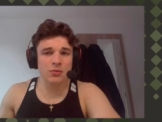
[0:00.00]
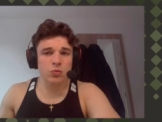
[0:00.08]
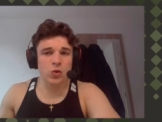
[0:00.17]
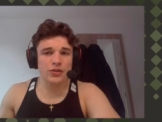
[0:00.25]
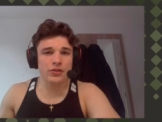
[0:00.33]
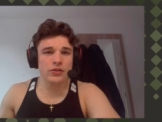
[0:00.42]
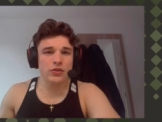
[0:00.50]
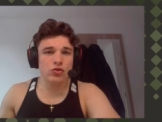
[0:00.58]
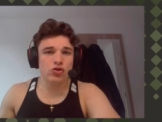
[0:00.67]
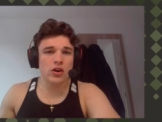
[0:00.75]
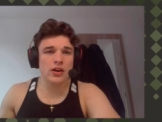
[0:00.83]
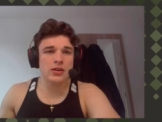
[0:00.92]
want to
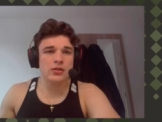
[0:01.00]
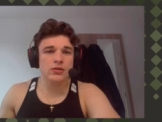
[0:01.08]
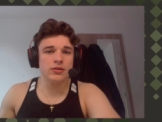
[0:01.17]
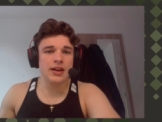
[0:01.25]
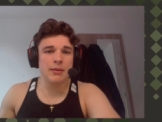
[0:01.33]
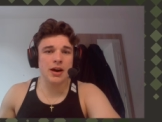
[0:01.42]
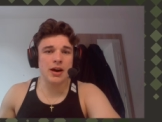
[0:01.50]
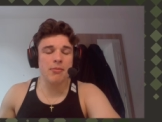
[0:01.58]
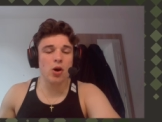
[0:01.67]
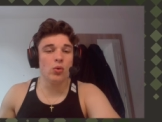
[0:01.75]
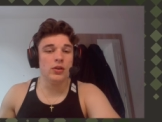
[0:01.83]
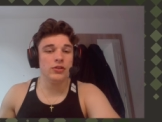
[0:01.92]
try and get my
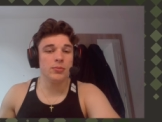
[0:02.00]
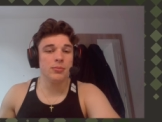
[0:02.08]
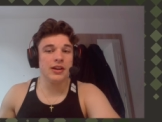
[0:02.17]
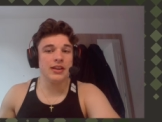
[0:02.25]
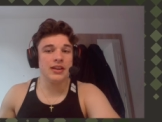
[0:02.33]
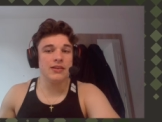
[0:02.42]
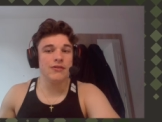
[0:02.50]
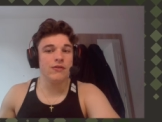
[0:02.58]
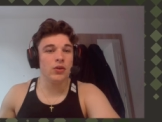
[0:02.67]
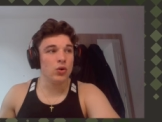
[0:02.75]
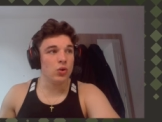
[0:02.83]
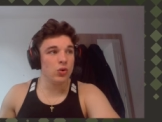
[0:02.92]
opponent to play e
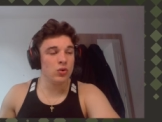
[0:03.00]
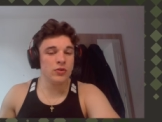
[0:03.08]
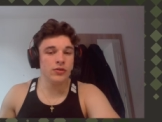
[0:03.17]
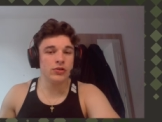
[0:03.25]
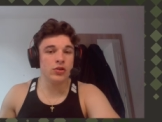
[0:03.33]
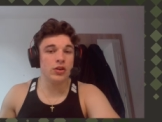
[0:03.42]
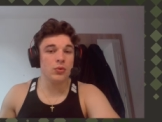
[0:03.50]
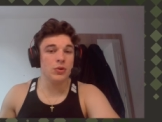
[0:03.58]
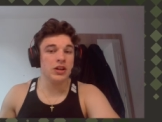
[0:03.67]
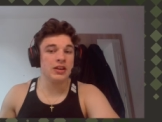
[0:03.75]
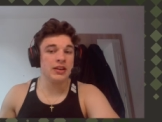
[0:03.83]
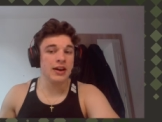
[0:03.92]
four so that we
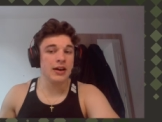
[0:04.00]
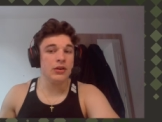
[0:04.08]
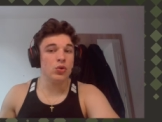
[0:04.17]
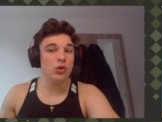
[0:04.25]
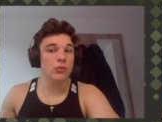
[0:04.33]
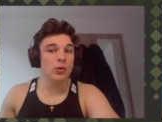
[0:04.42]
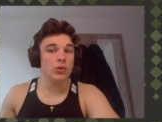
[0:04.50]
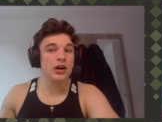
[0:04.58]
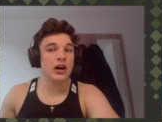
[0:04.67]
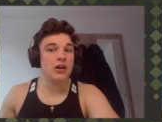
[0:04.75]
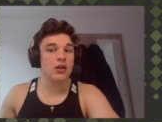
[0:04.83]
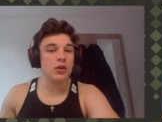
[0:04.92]
can get a normal
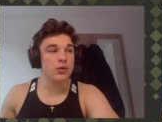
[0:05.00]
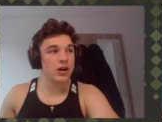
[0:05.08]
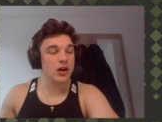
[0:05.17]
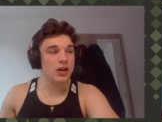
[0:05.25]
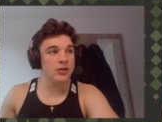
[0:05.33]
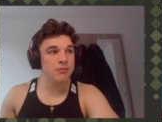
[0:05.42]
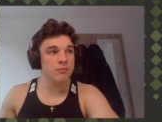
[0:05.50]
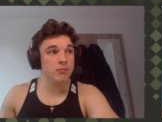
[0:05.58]
Caro-Kann,